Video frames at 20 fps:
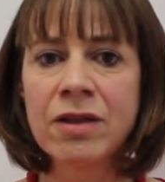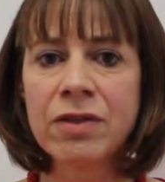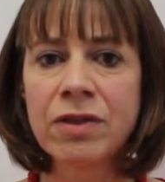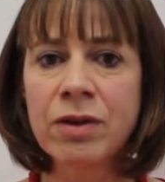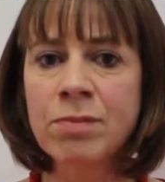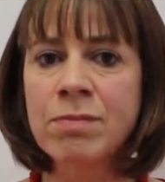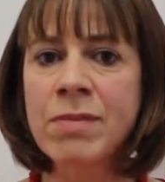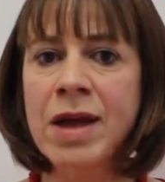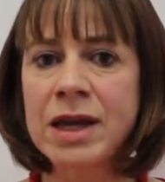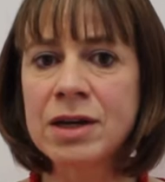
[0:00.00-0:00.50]

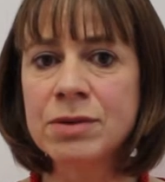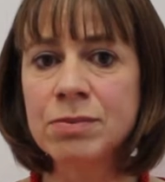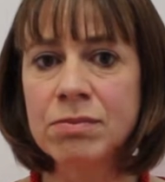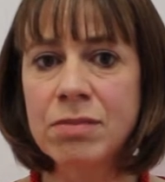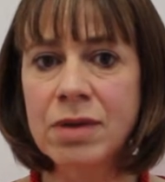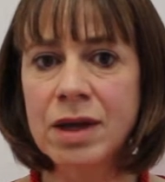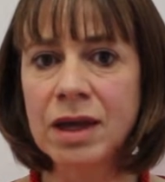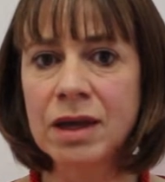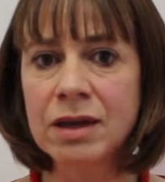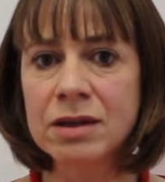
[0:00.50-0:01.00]
that made
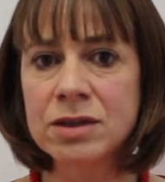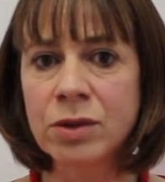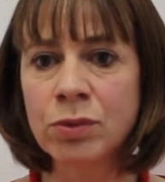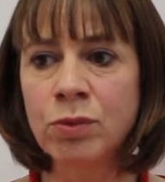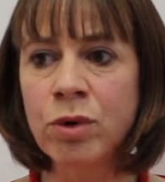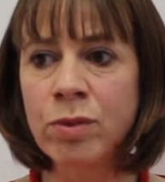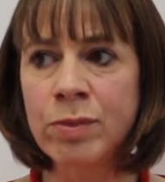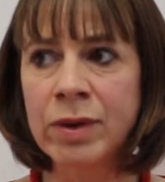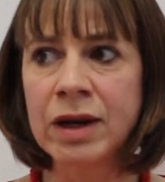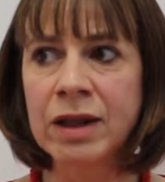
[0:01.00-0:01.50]
me as a
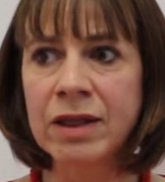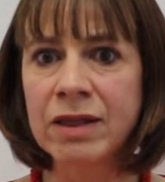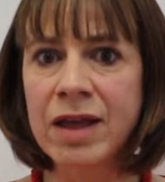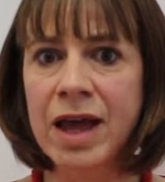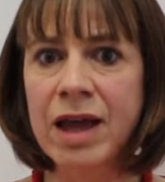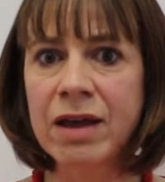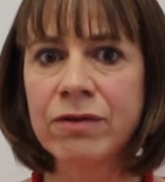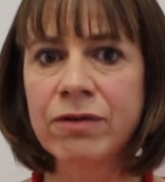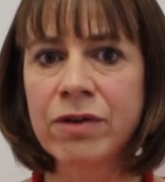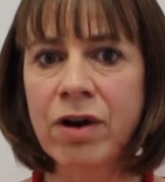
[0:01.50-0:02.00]
woman in
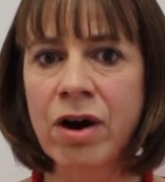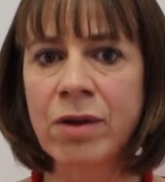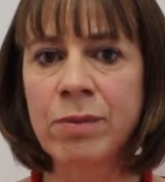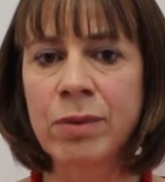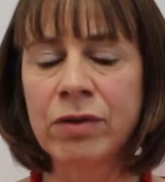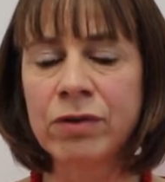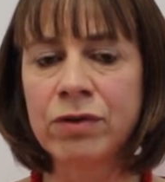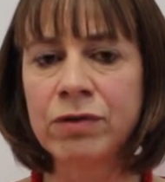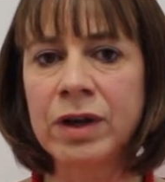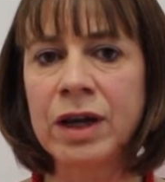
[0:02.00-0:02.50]
that
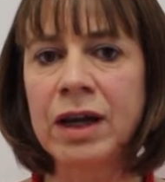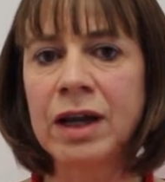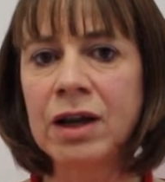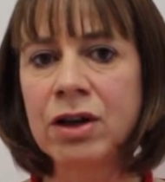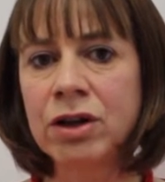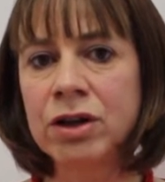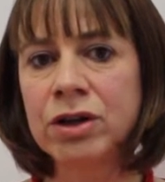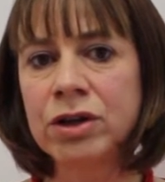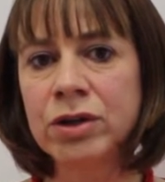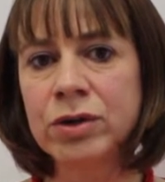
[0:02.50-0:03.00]
environment feel
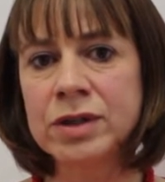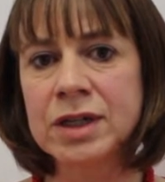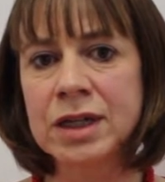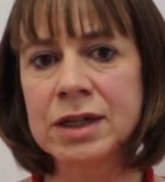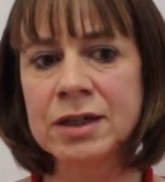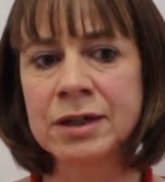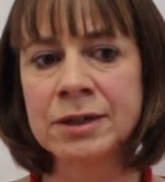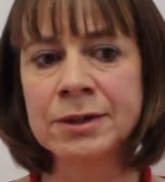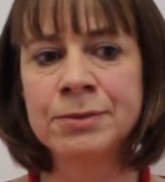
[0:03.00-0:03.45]
included.